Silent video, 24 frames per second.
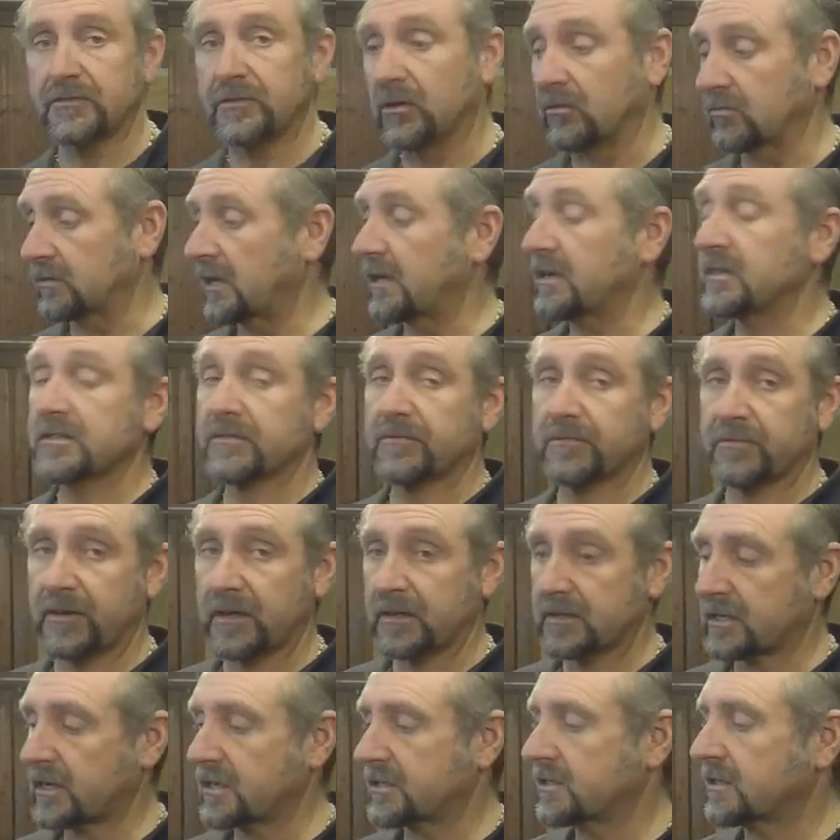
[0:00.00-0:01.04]
to fault that. It's a
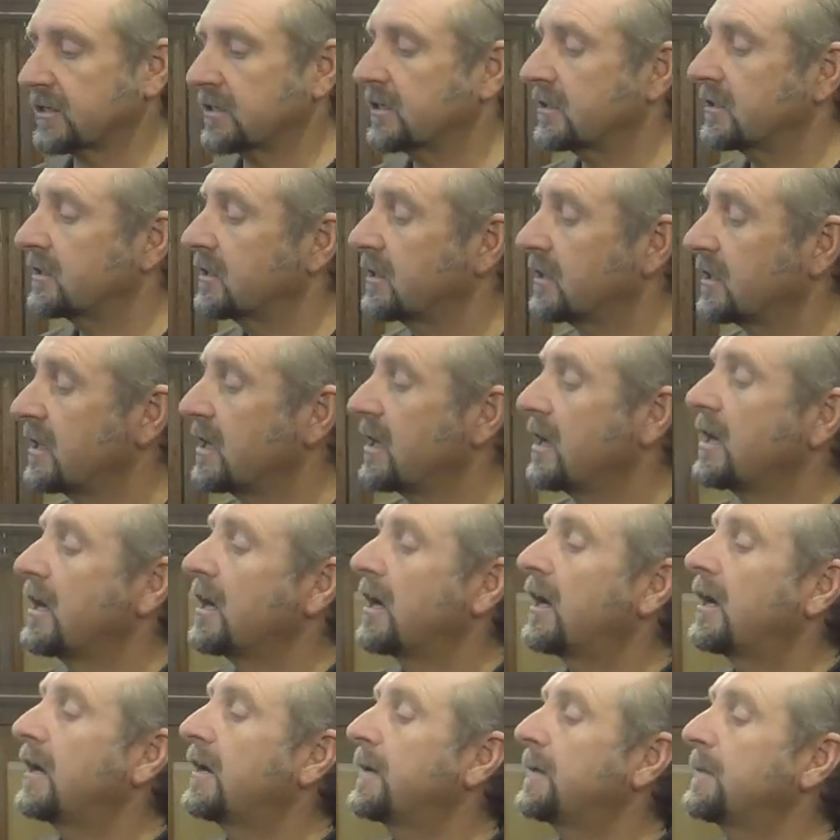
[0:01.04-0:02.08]
fantastic gun.
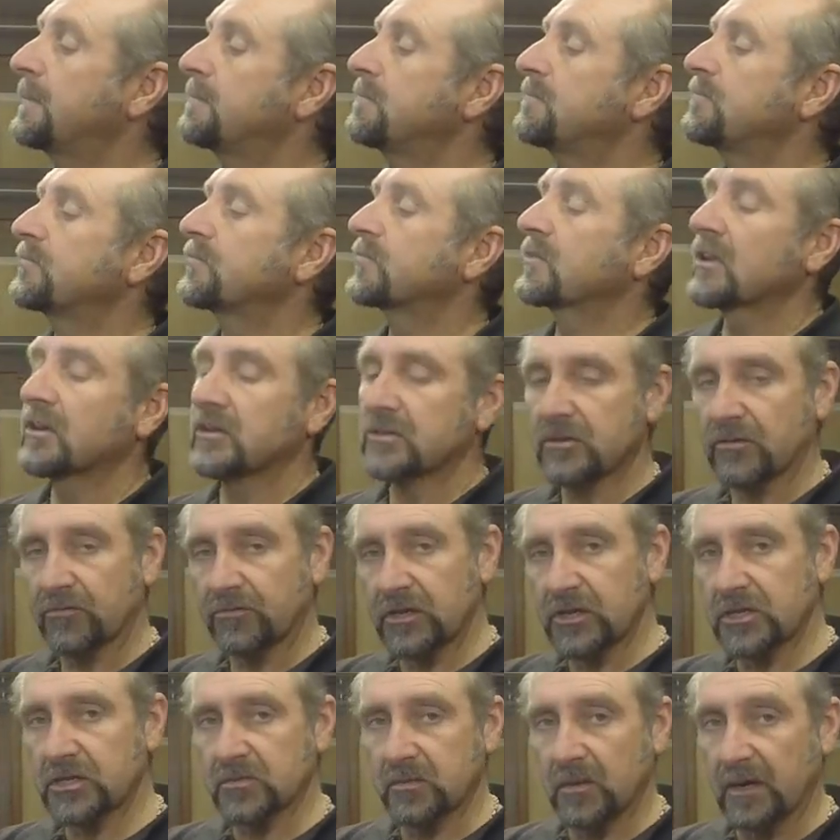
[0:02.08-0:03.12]
So
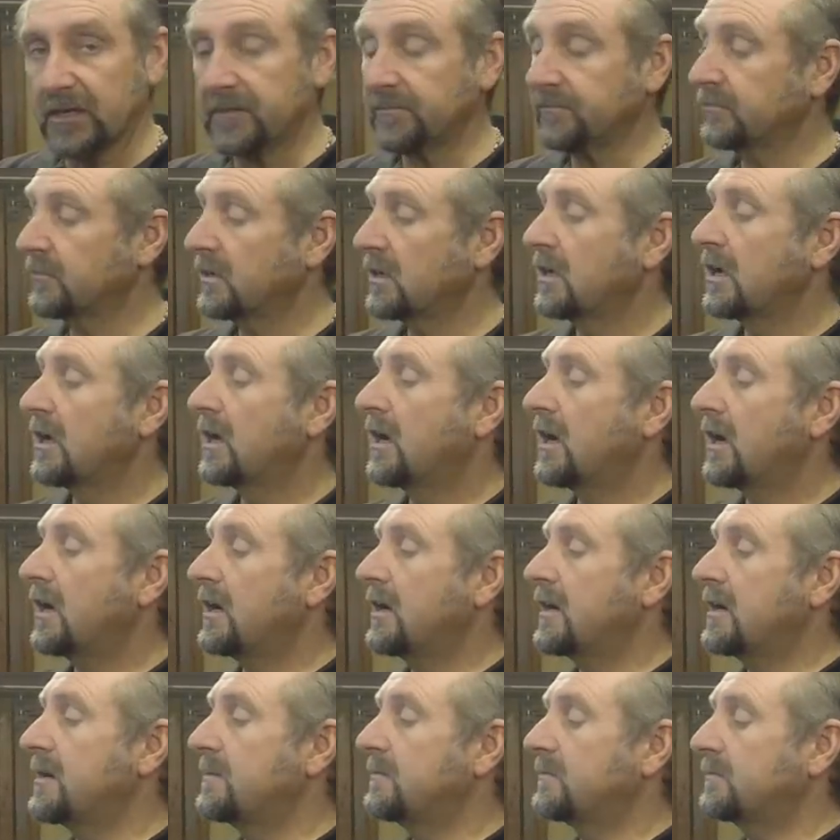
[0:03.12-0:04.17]
this one,
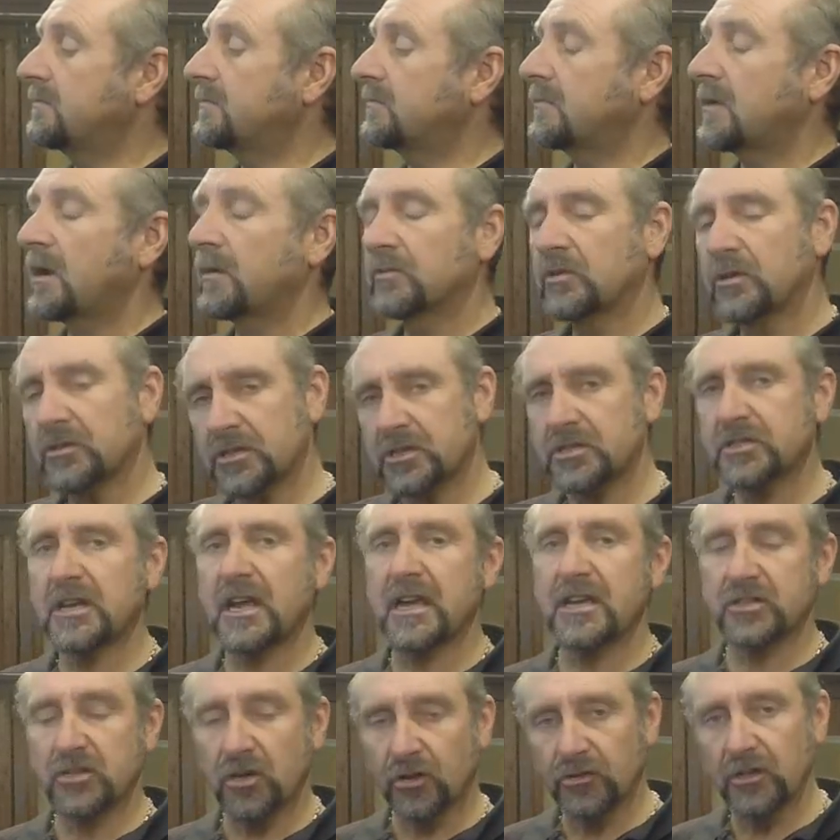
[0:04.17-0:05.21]
I'm going to
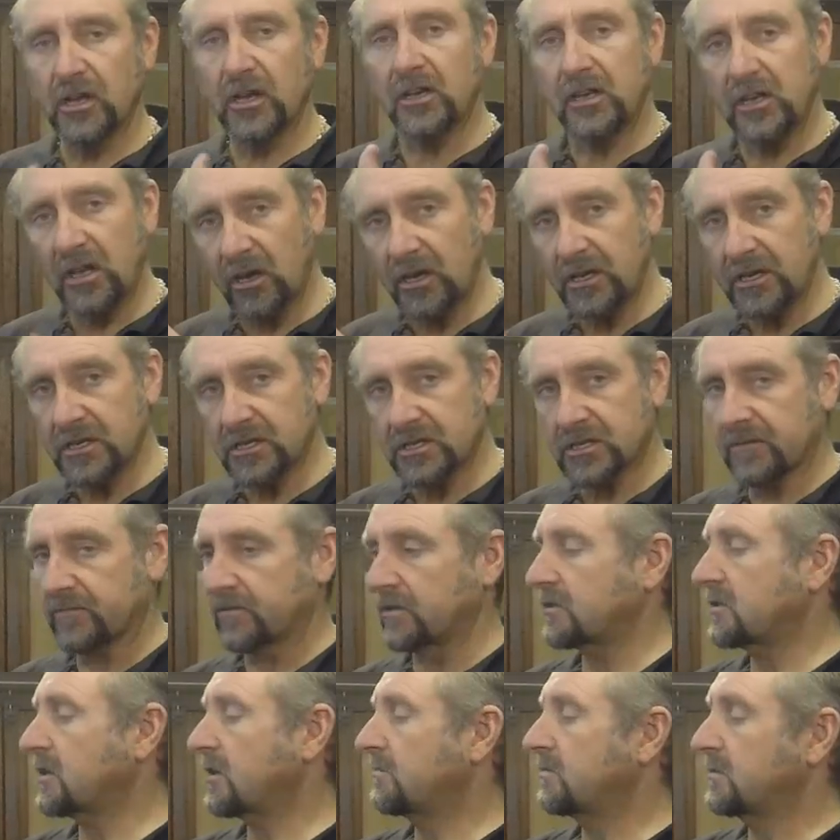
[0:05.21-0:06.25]
say it's on the lines of
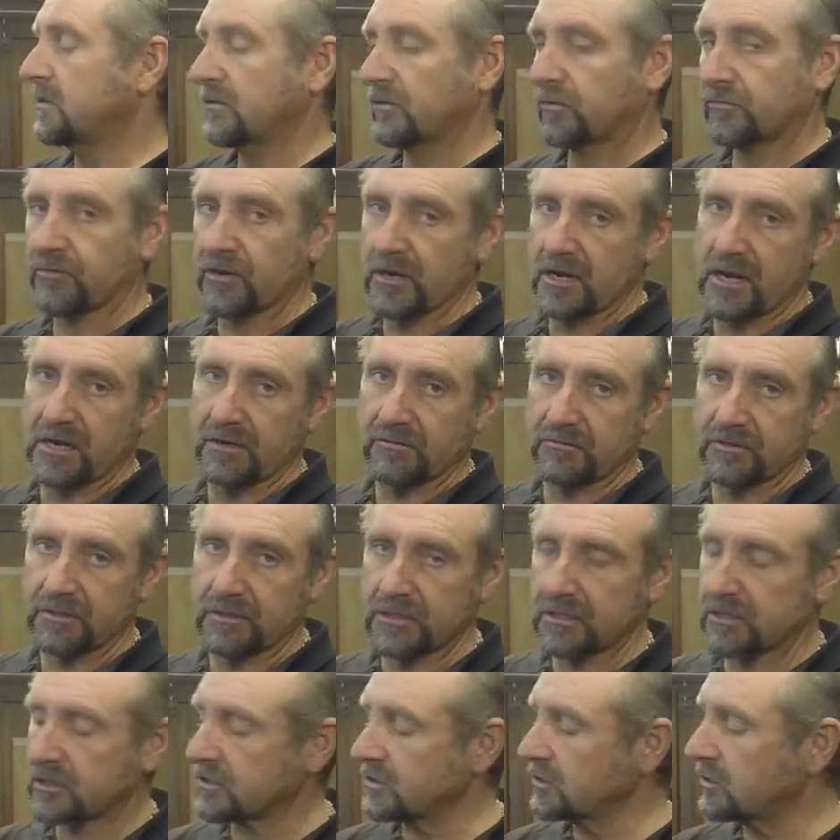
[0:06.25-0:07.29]
the W300.
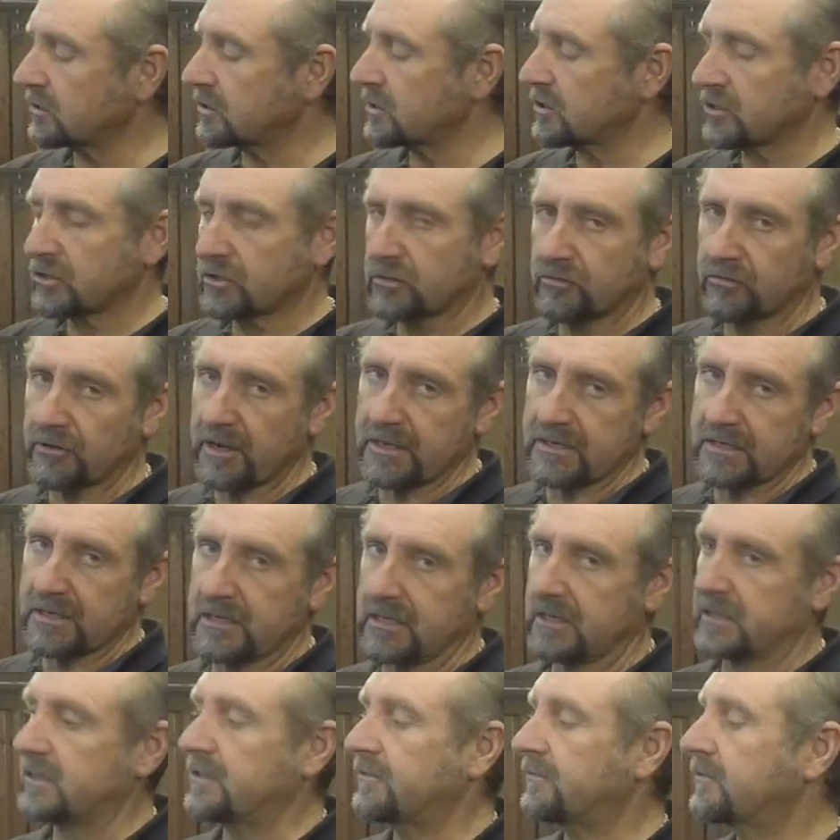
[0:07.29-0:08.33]
There's not a great
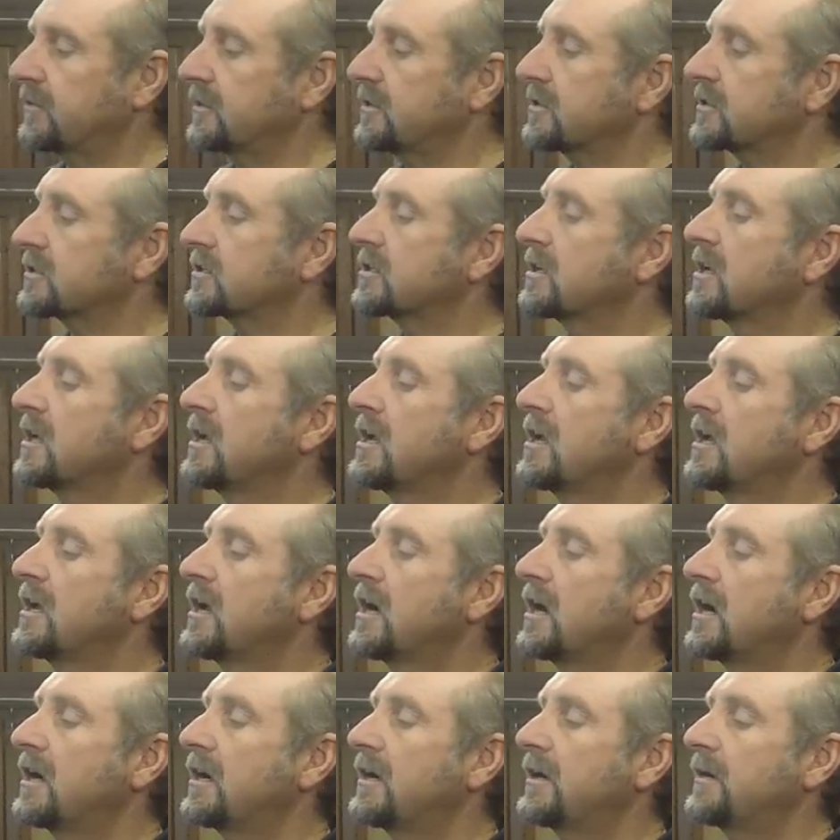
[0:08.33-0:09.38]
deal of difference.
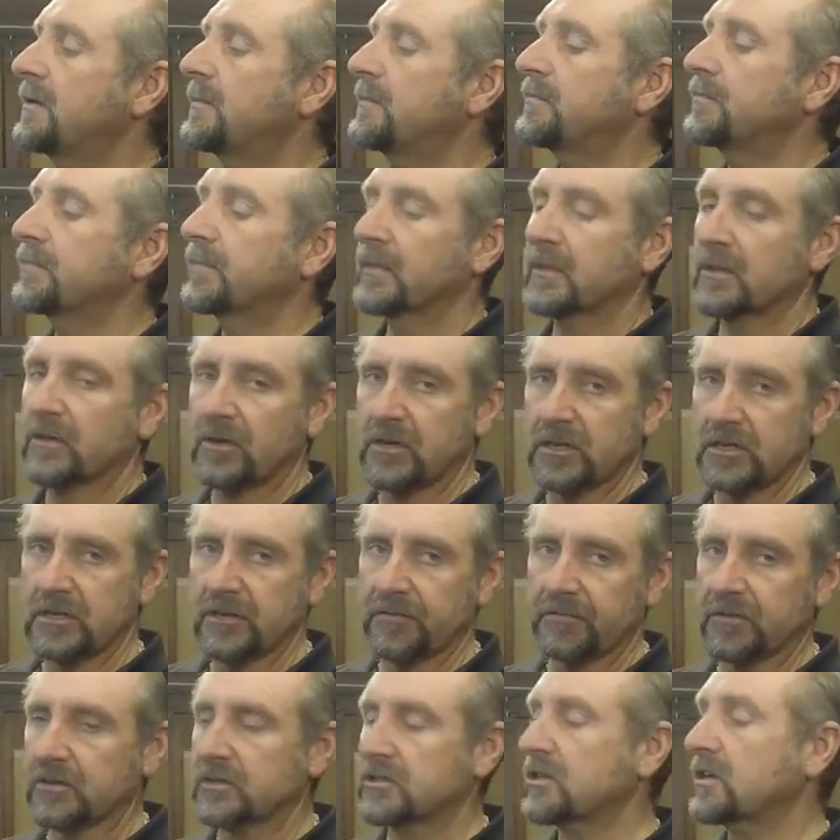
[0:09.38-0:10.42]
The only
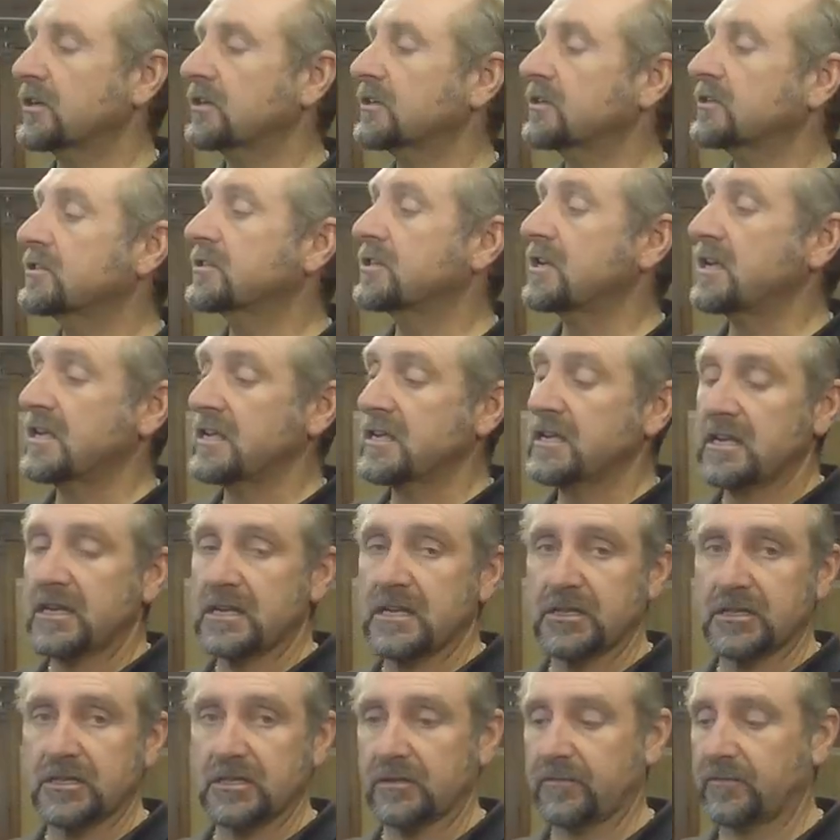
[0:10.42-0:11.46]
difference I can see
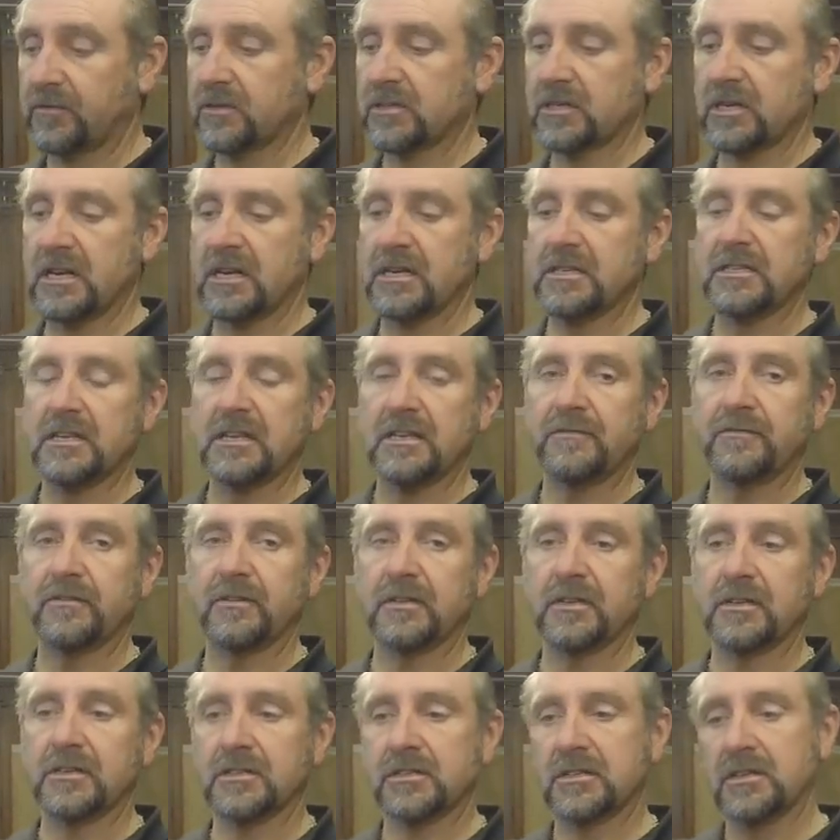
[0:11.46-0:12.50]
is the facility for
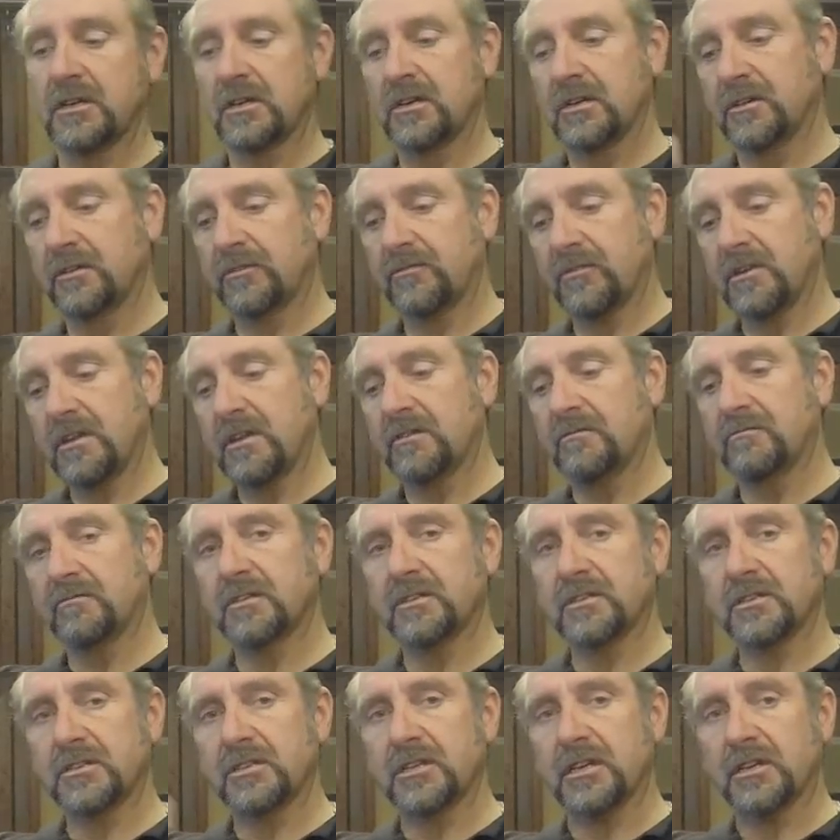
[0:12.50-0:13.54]
this
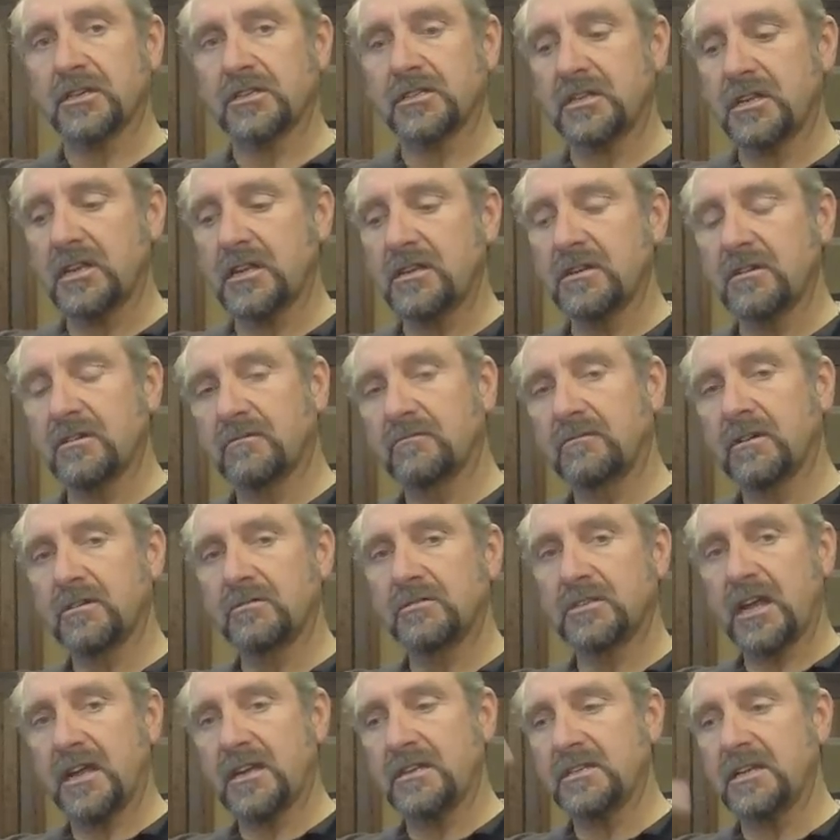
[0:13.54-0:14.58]
360
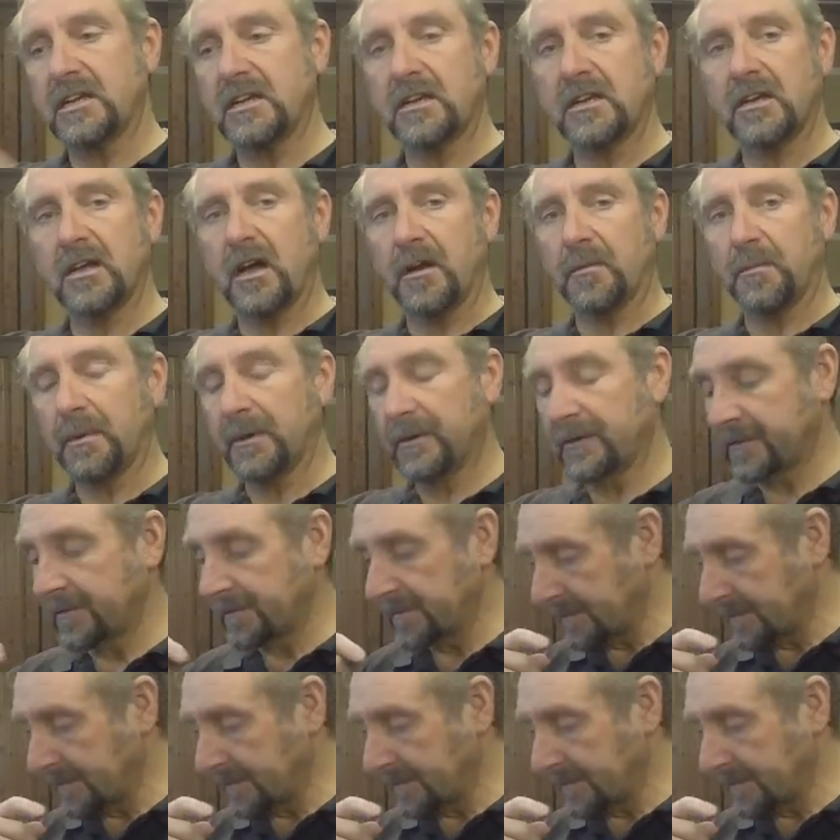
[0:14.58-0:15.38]
rotating cup.